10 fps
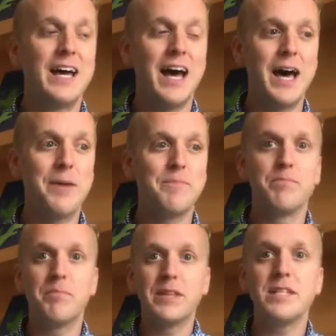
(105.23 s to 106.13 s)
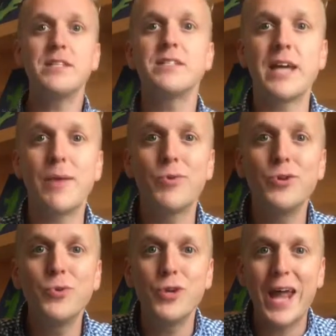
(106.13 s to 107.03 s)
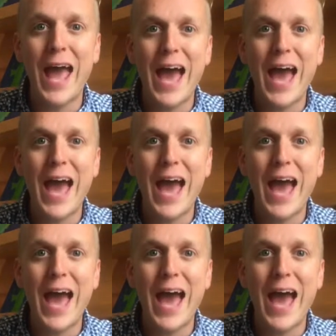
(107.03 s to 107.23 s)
But this is a time where you could